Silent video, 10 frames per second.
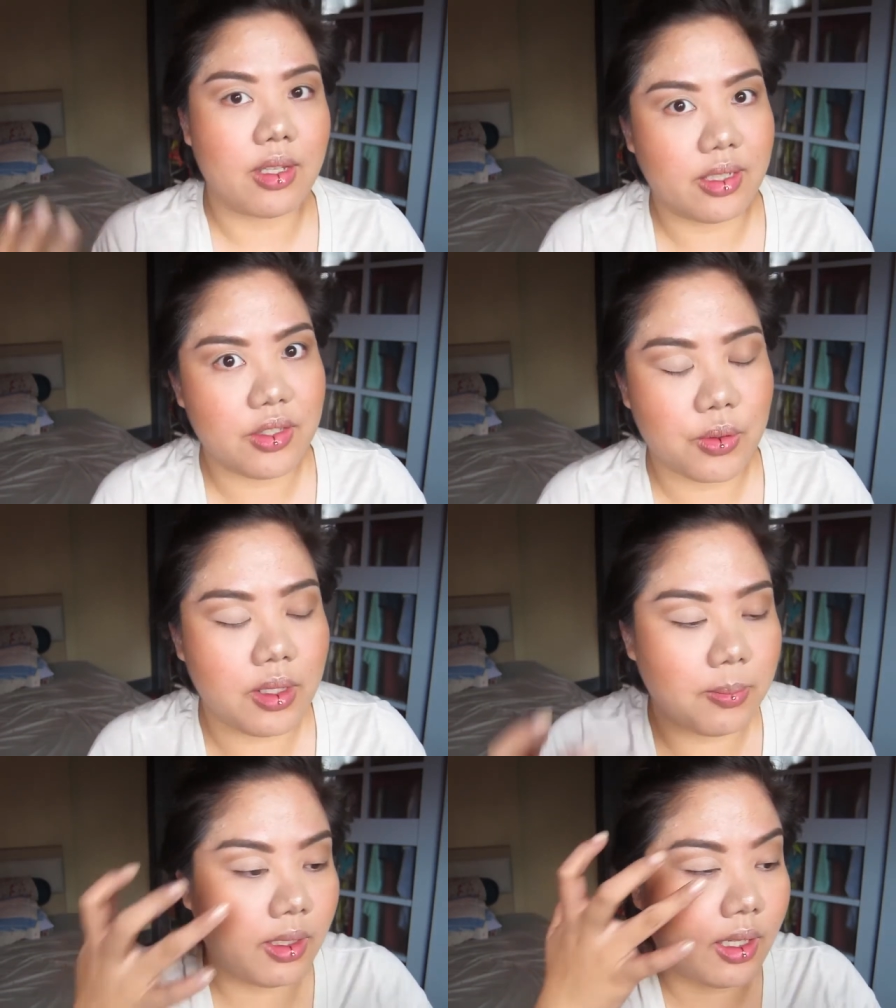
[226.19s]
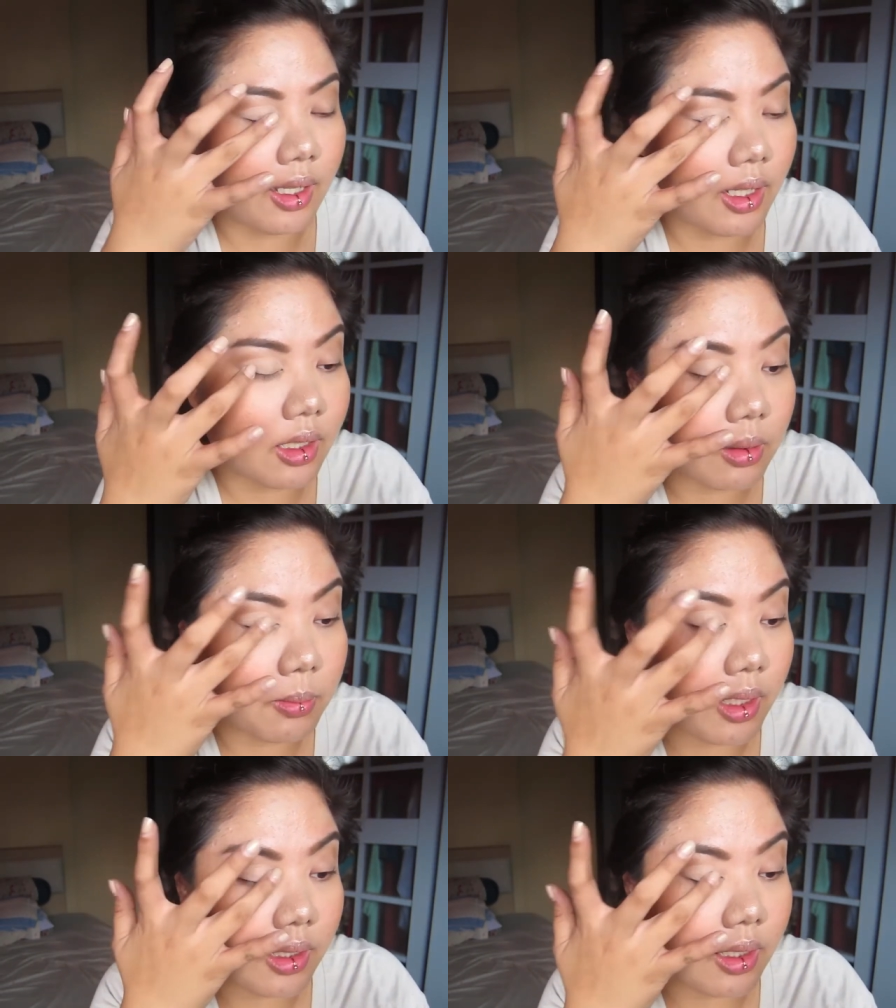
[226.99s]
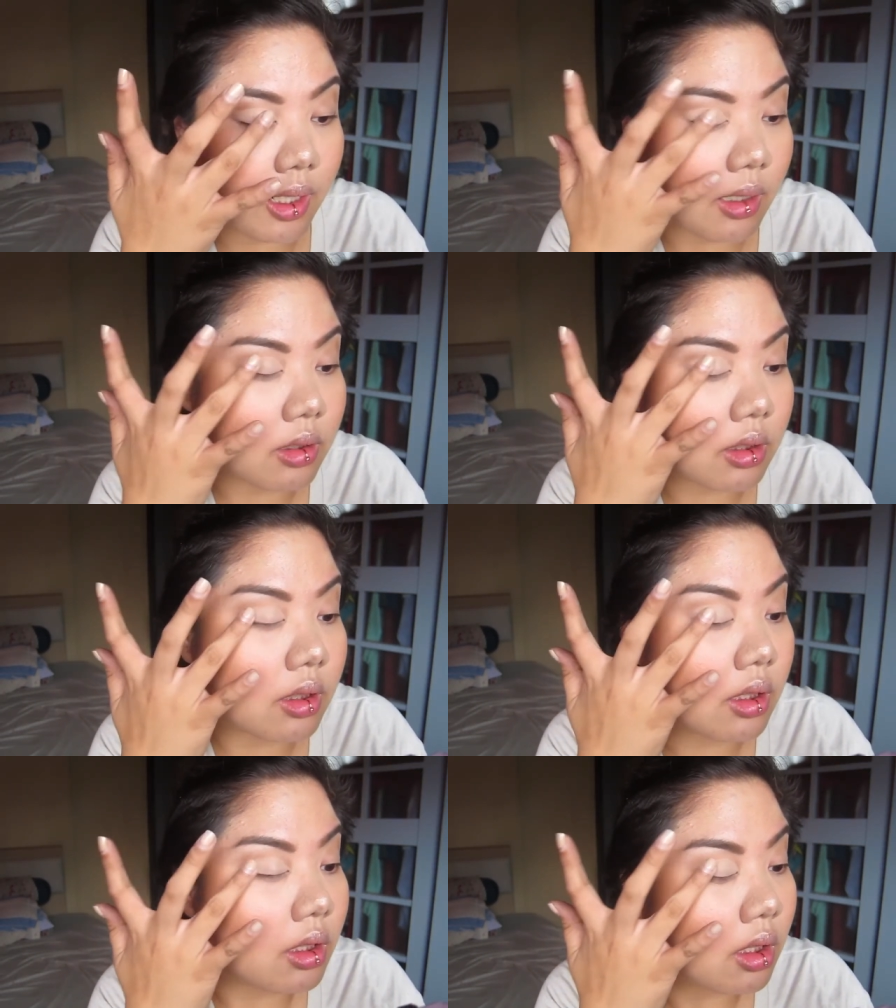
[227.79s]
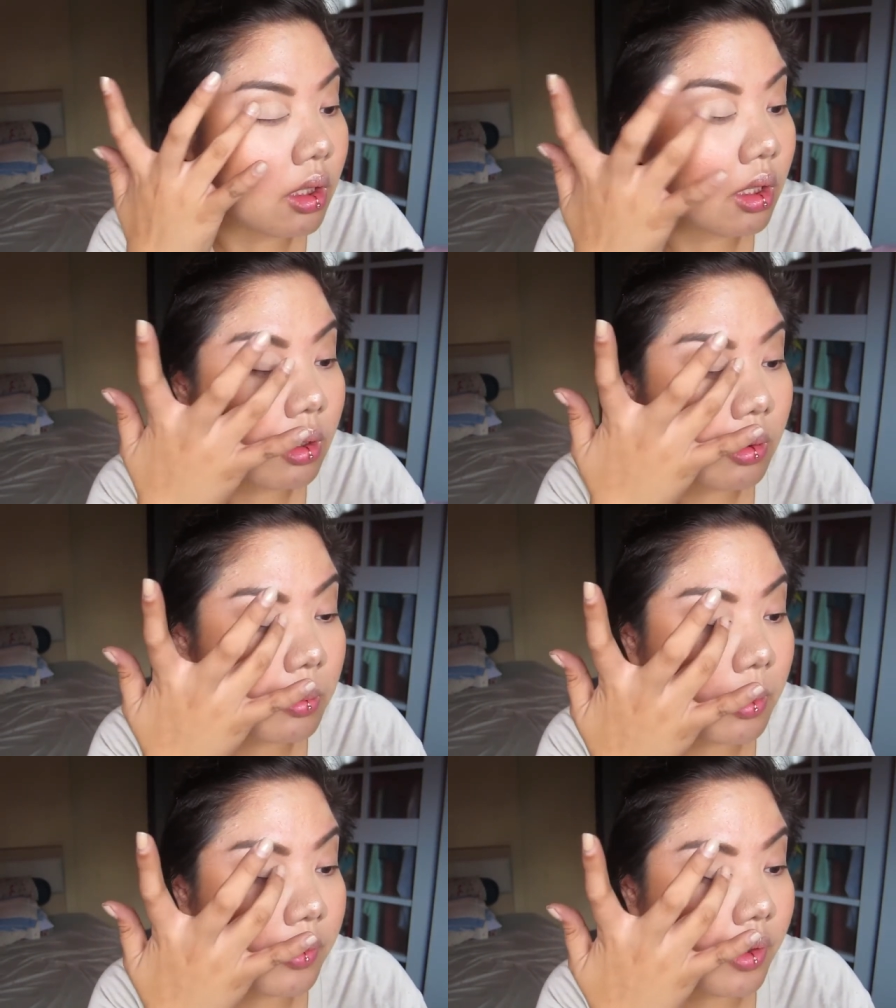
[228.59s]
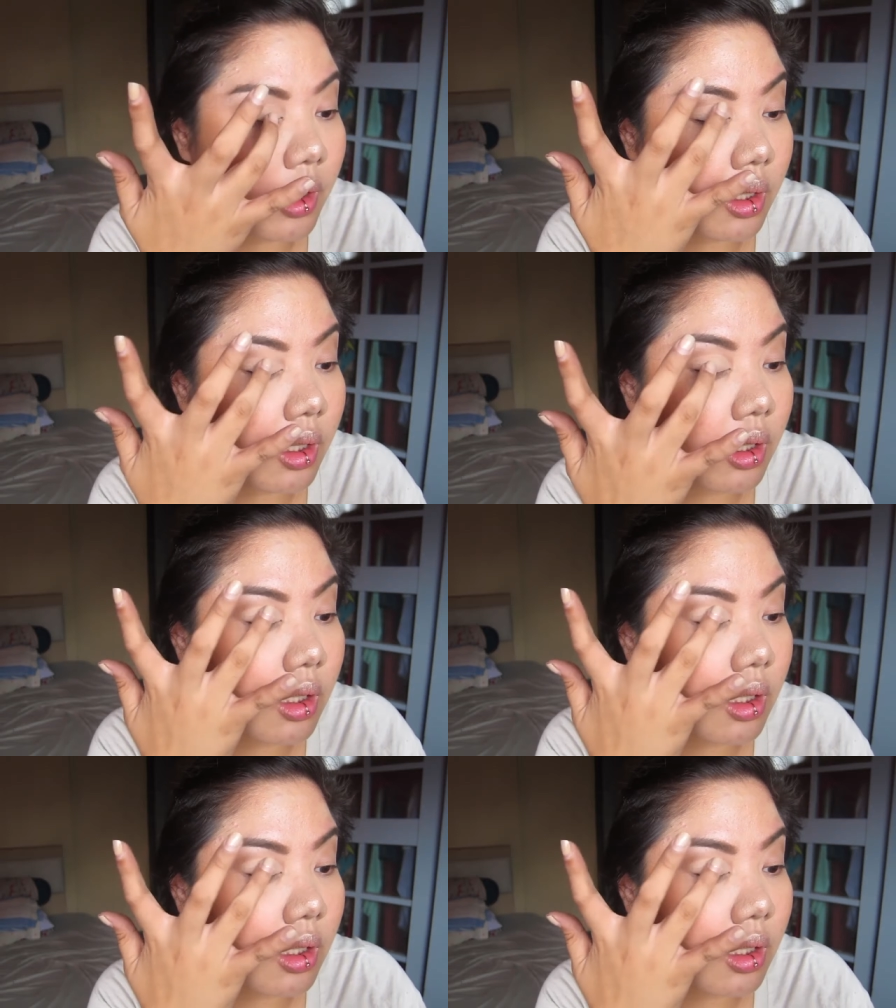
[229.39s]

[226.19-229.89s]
it's creamy, I like to blend it out with my finger.